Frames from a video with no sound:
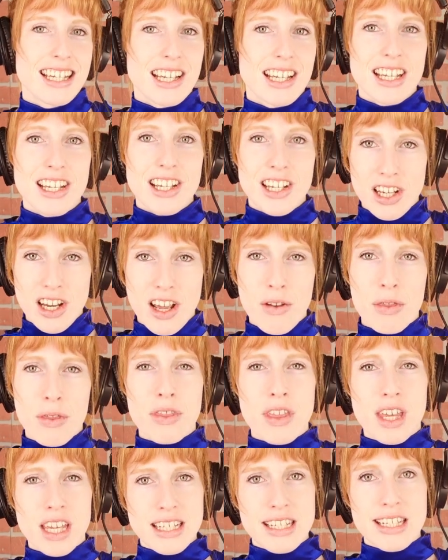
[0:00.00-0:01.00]

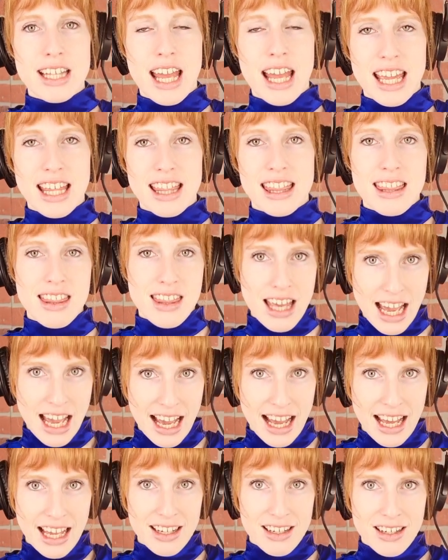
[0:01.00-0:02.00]
Things like
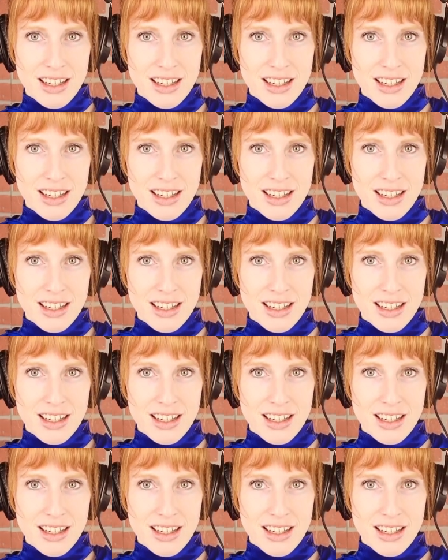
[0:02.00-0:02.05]
that,